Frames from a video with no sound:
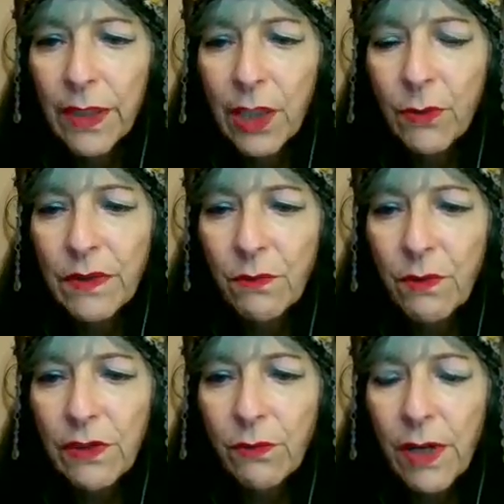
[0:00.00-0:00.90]
It's
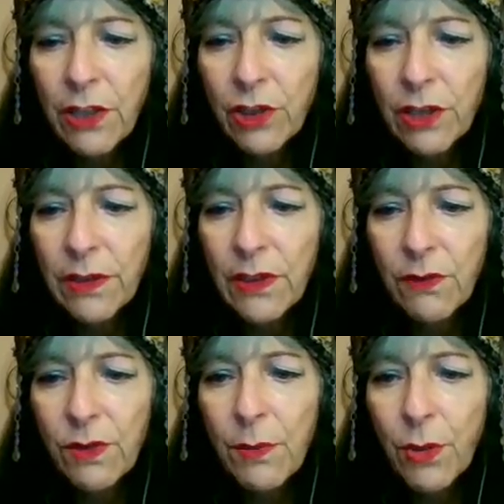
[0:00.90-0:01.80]
resurrection. It's
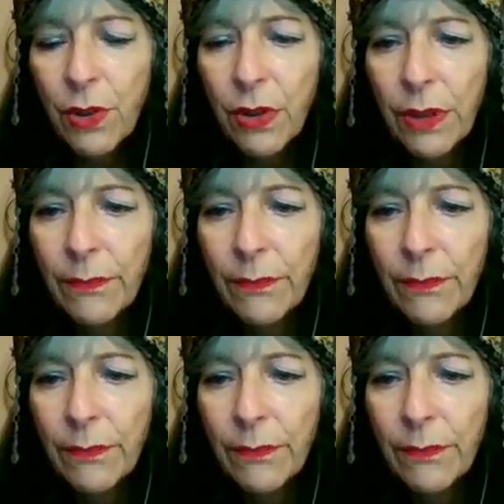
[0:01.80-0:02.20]
rebirth.